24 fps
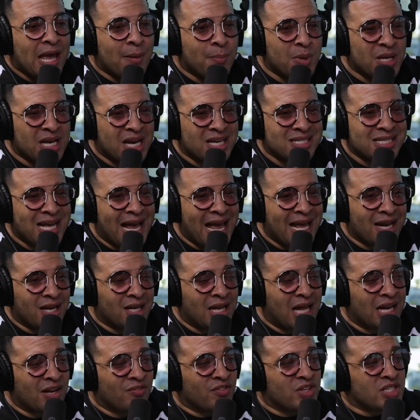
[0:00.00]
And because I had a
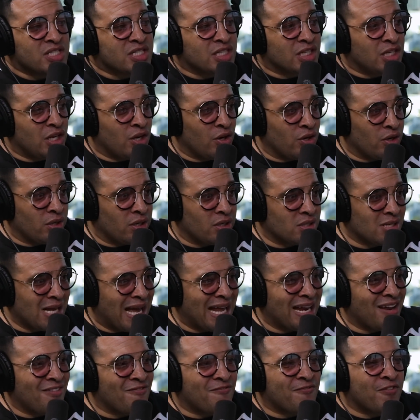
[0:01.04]
lot of insecurities,
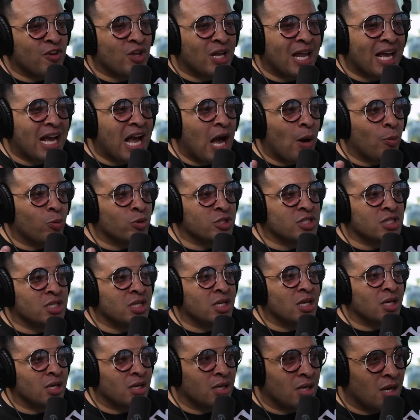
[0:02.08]
I didn't feel like I was
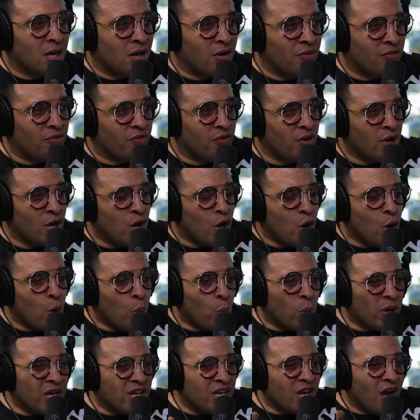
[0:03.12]
good enough.
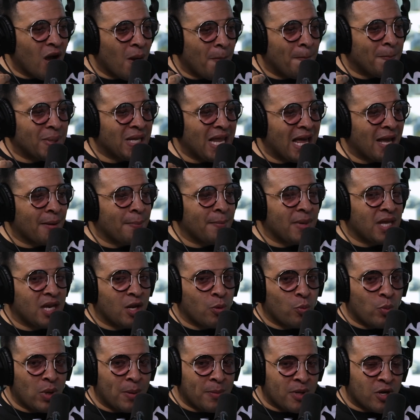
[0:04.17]
When young black men
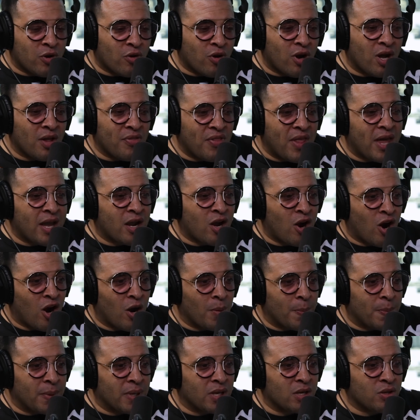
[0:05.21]
and women are on that
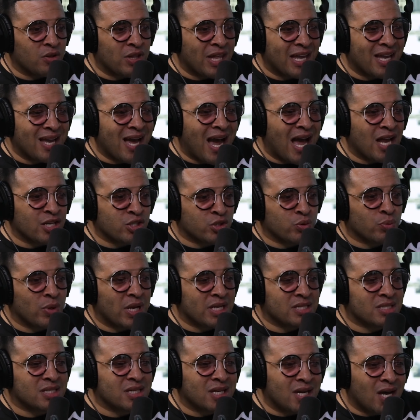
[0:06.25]
carpet, they got
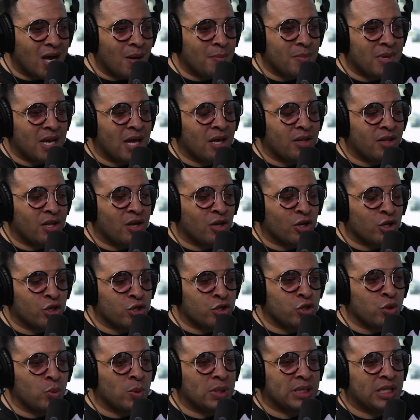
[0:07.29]
dressed to come down there to
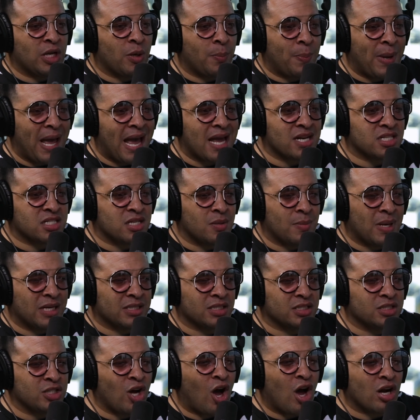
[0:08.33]
do what they're passionate
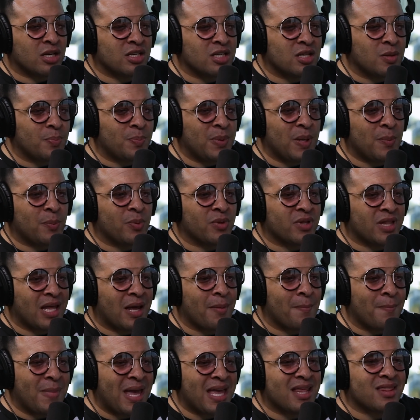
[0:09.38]
about, to talk to the people
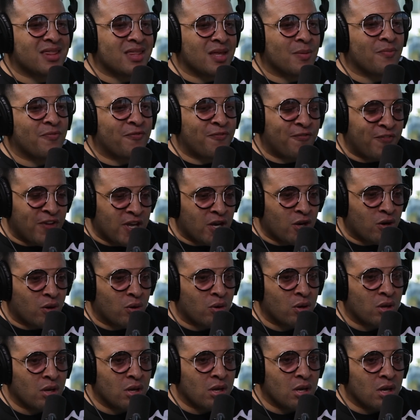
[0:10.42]
that make them
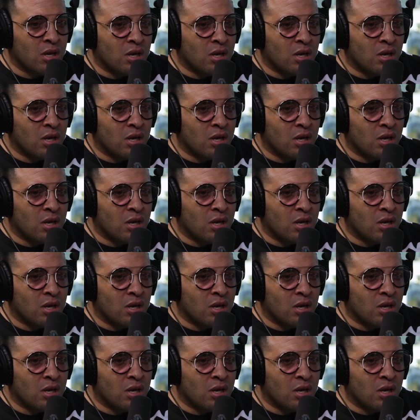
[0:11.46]
feel